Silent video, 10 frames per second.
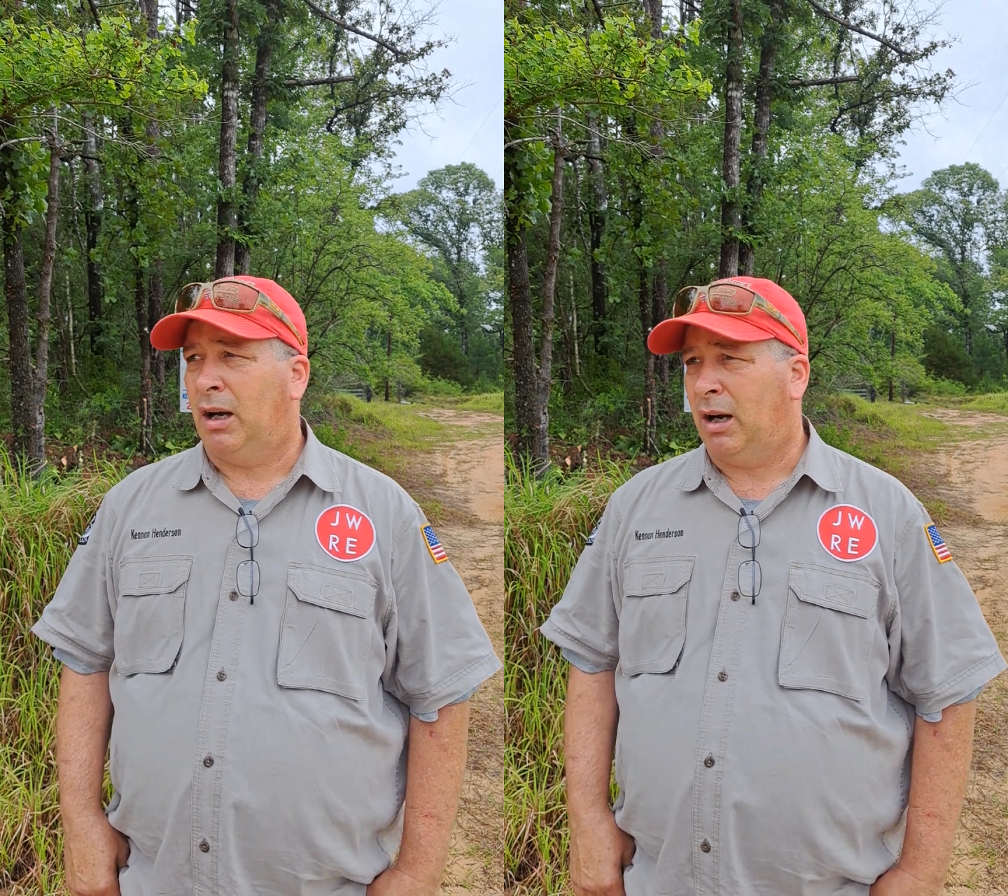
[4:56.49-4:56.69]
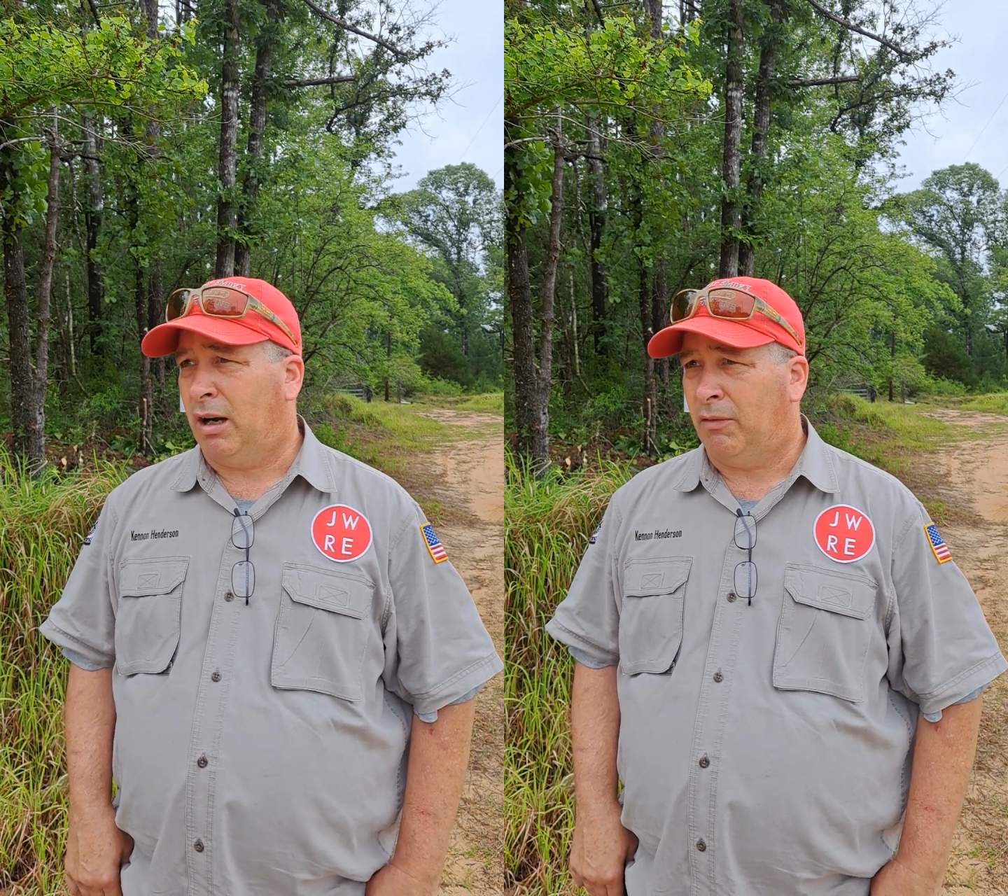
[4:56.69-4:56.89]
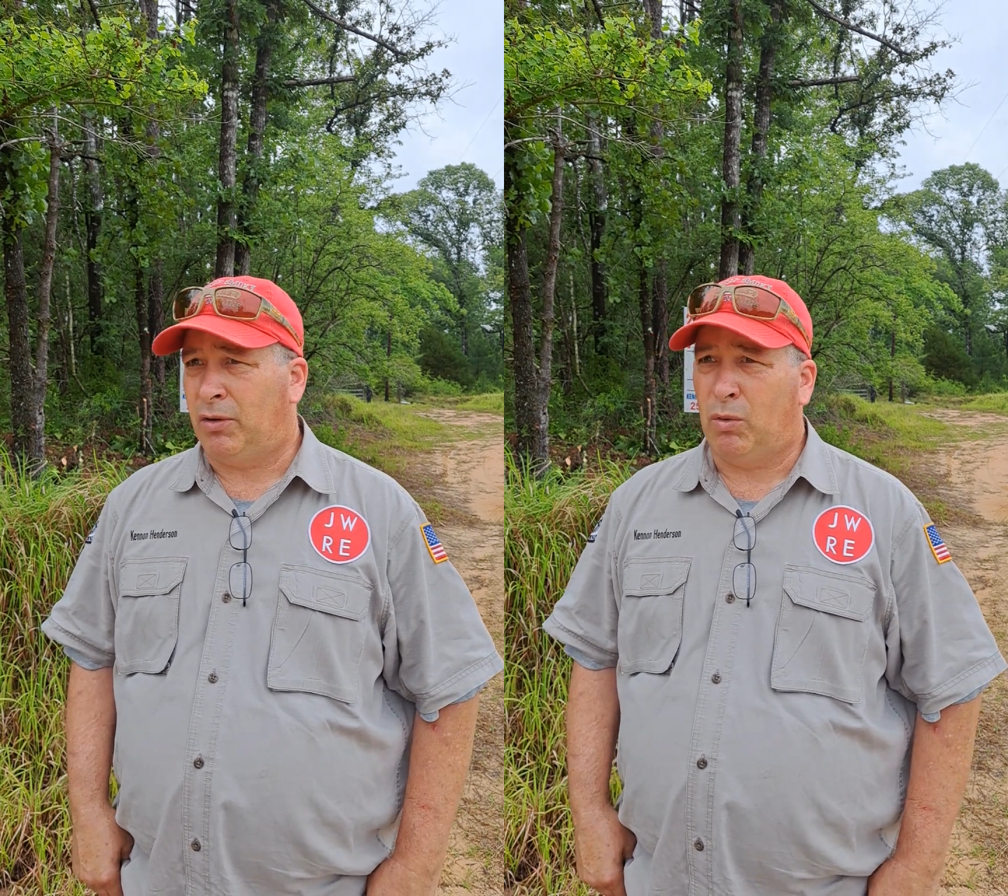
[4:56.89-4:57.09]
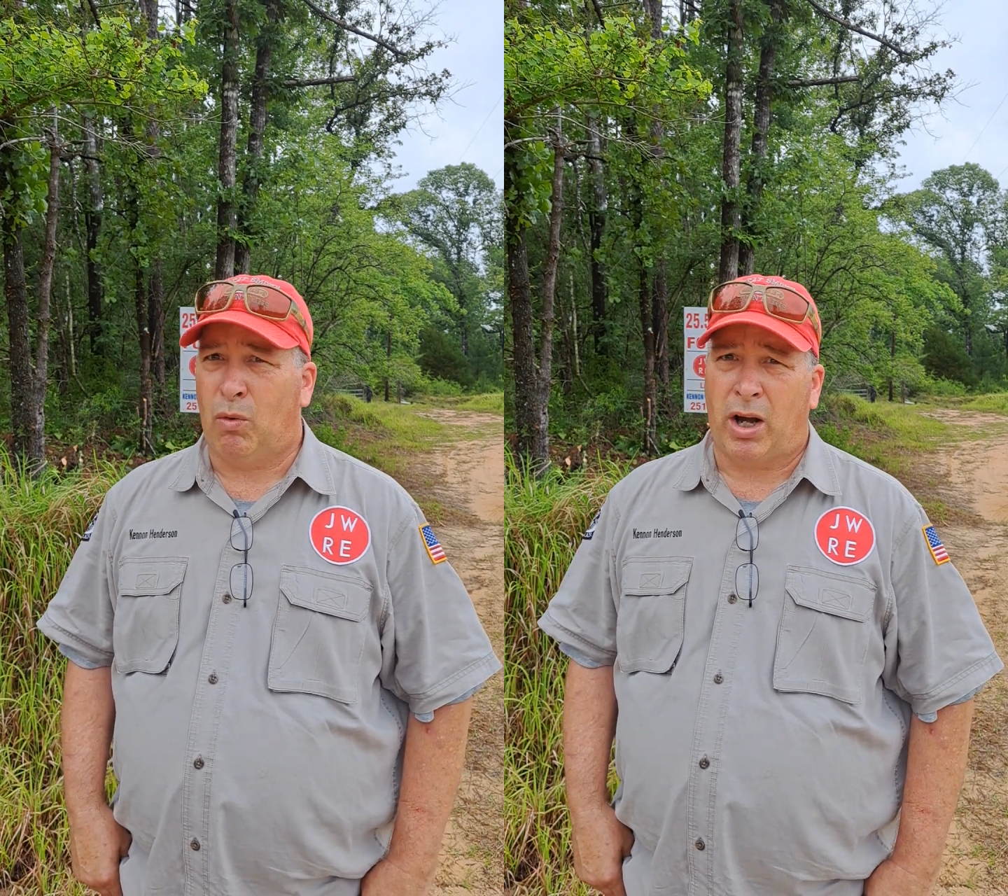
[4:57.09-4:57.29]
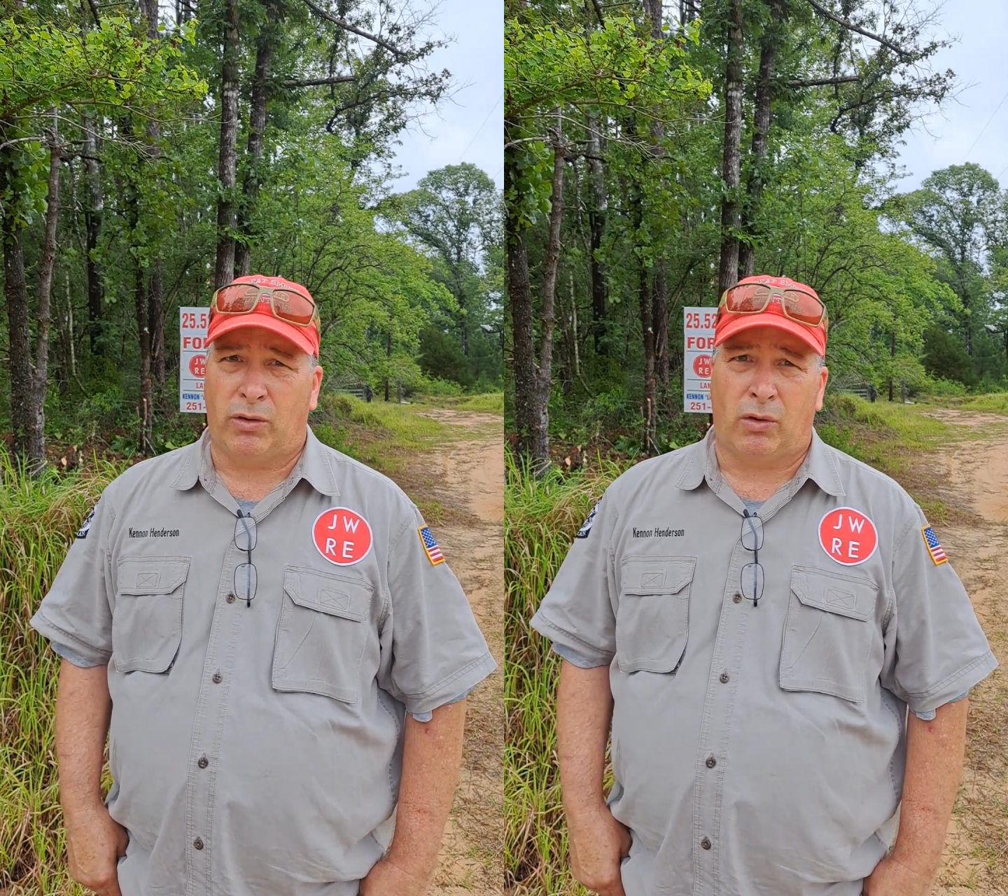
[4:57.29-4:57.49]
Uh, if you
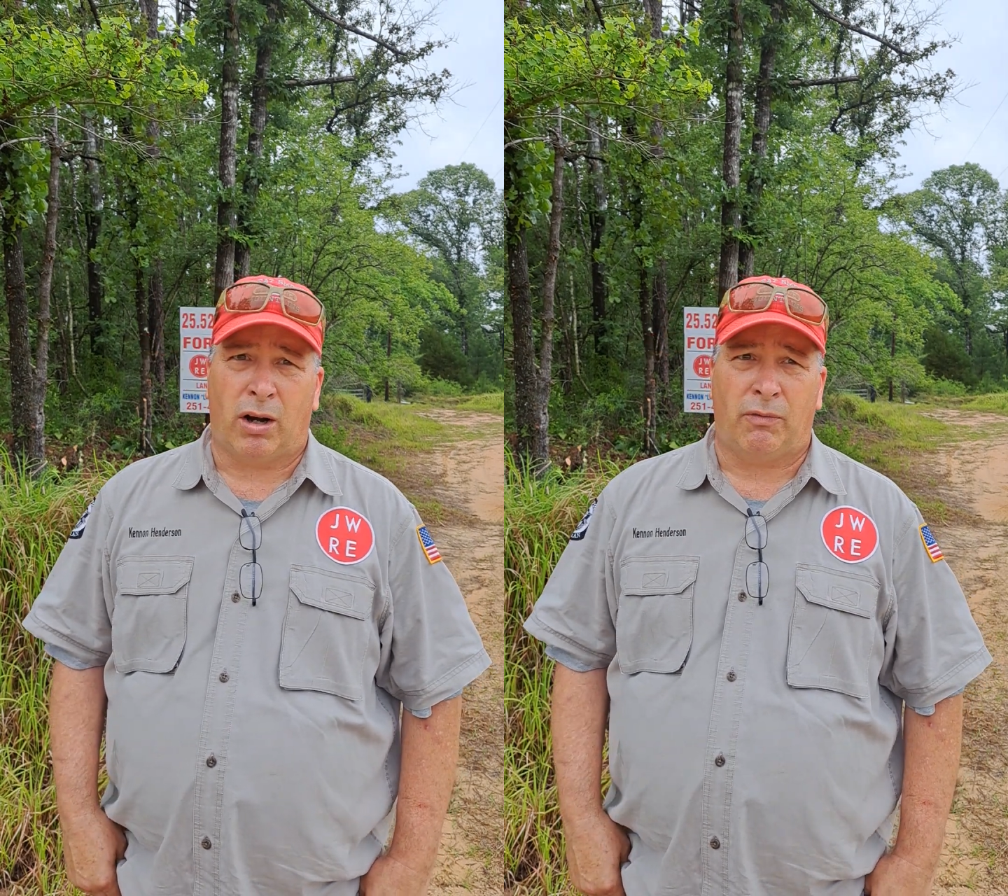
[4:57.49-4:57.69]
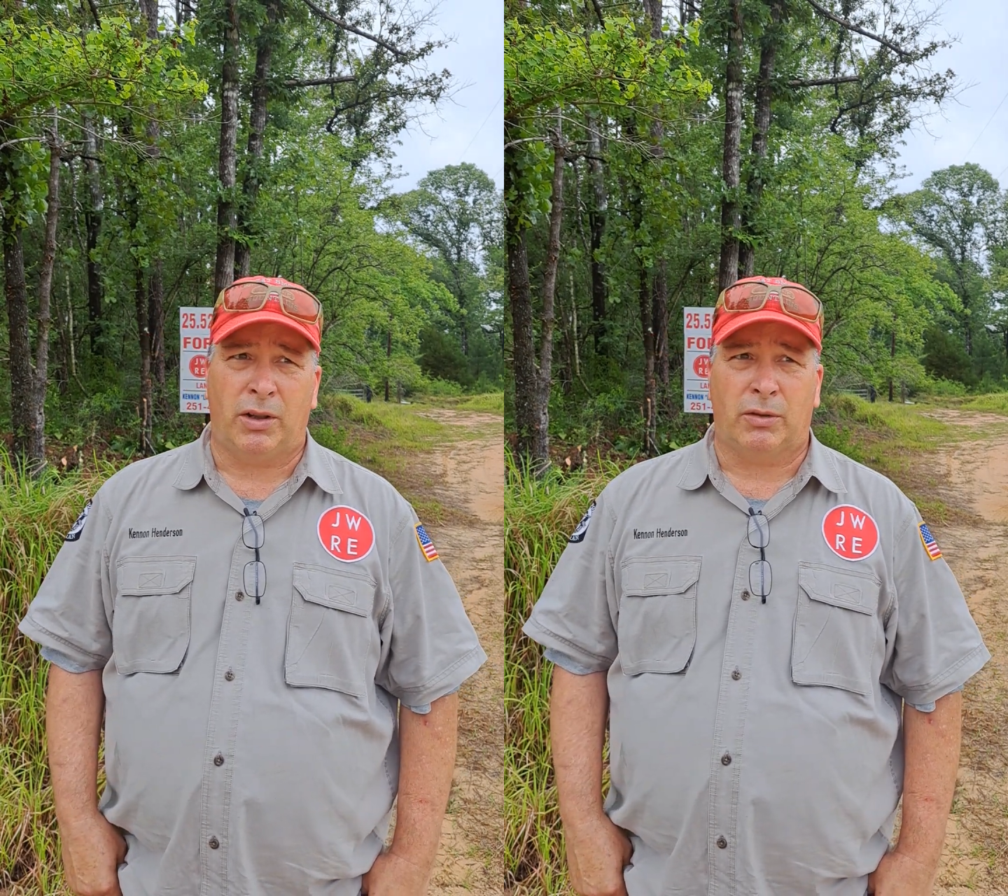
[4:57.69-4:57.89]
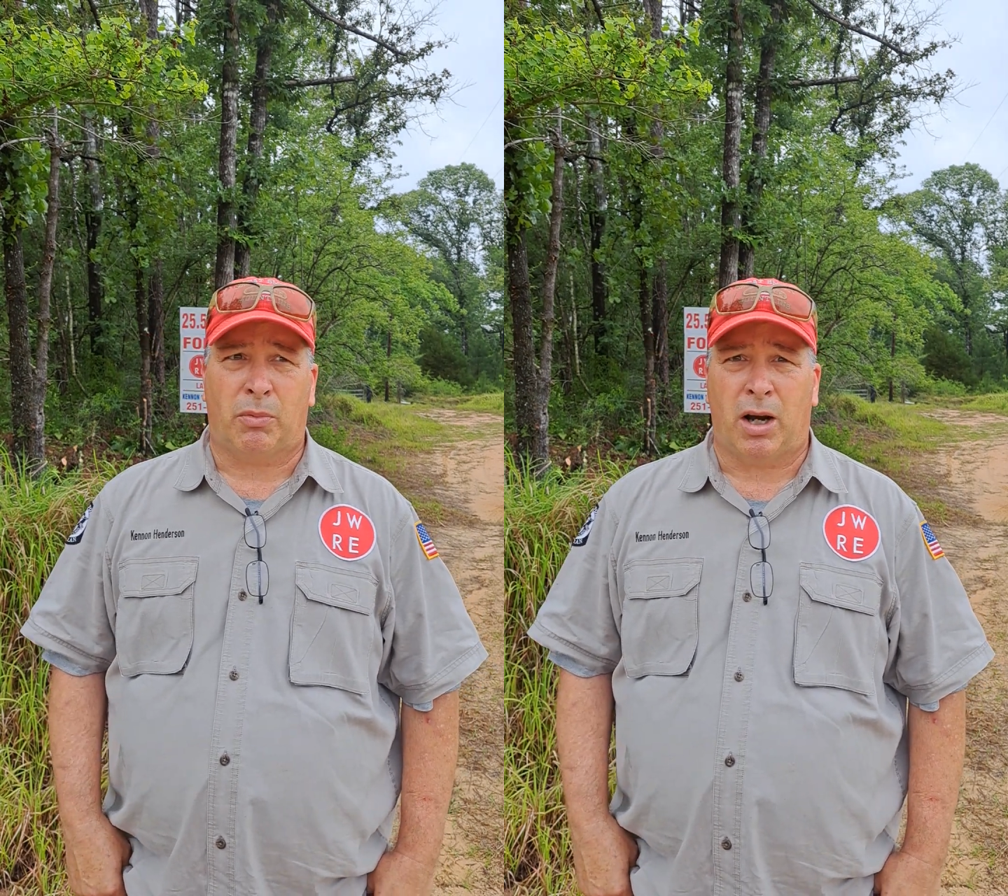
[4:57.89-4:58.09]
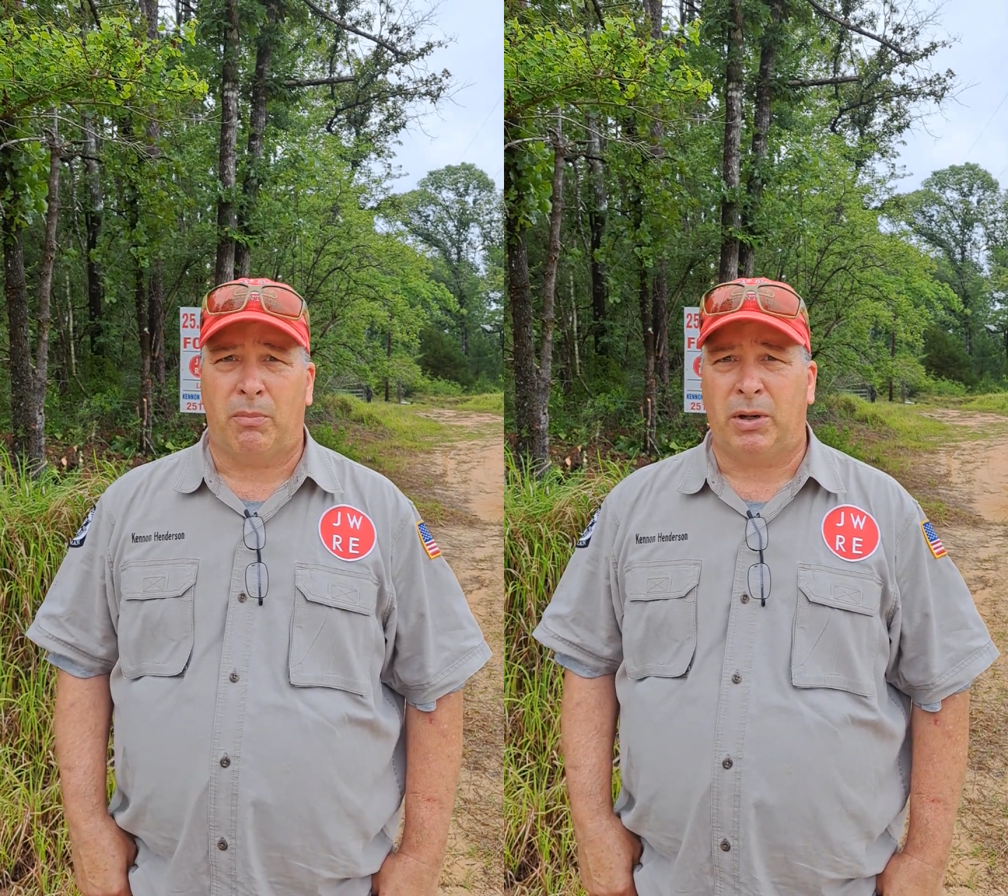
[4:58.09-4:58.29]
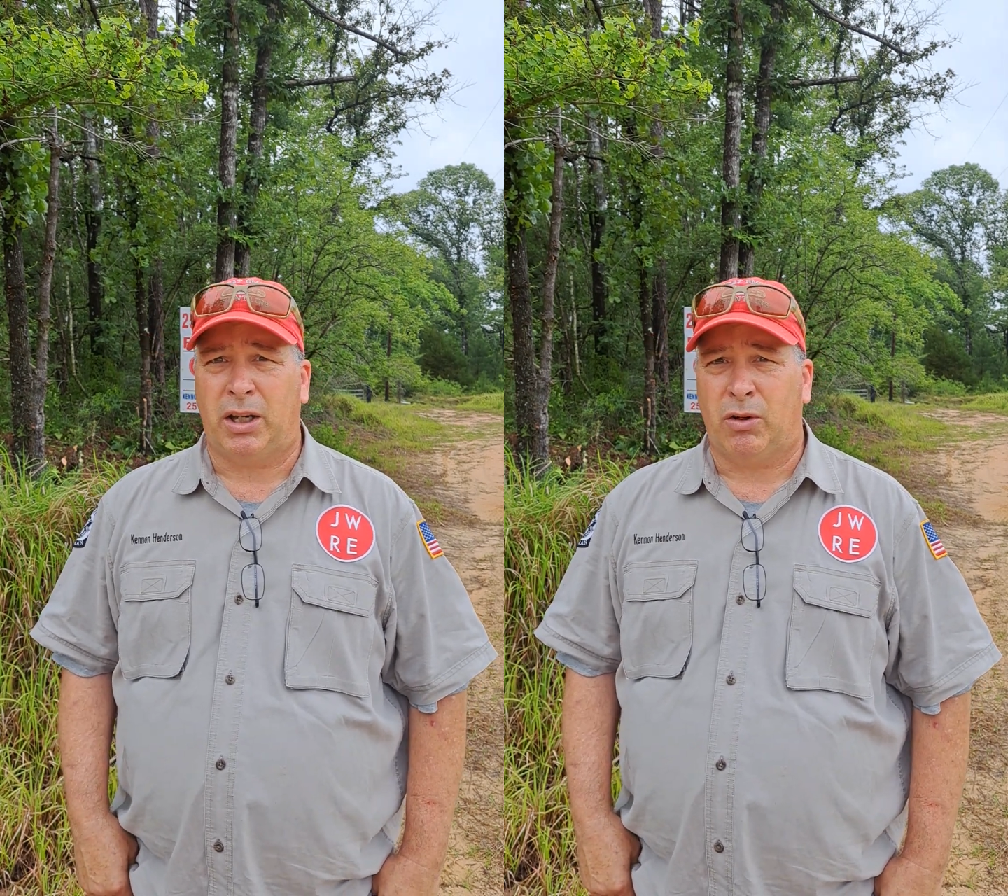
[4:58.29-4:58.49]
wander off this
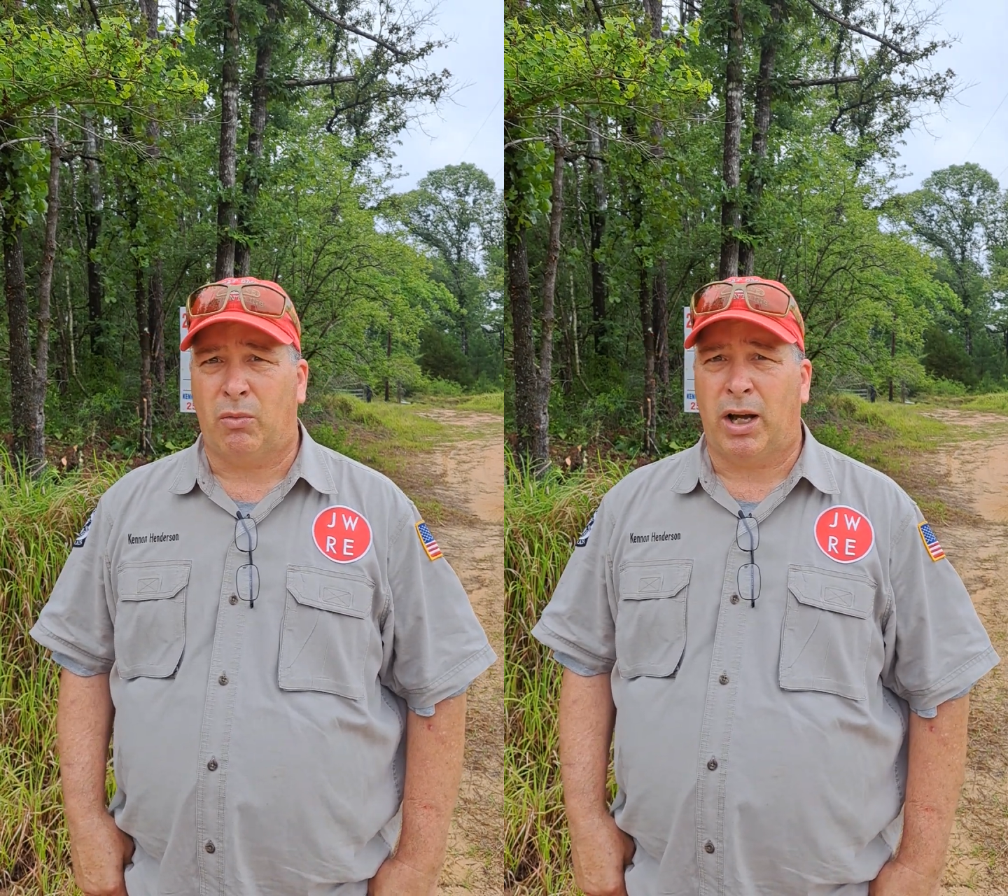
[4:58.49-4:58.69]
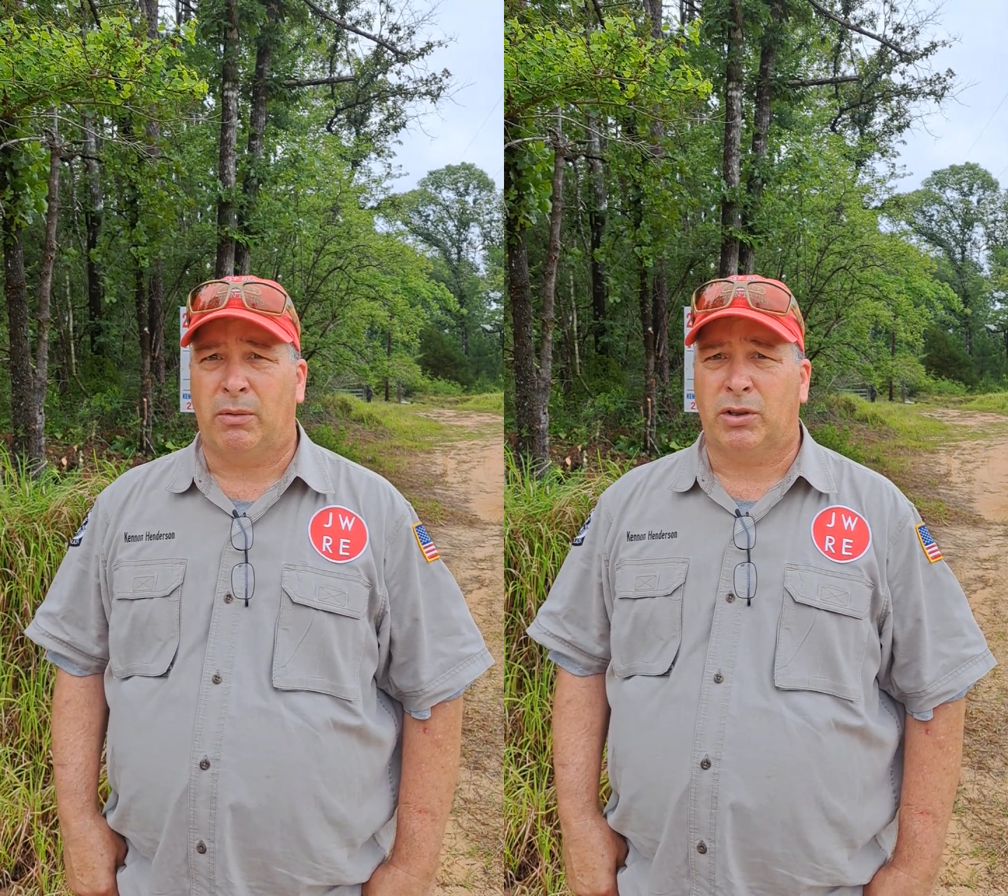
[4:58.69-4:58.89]
property and you wind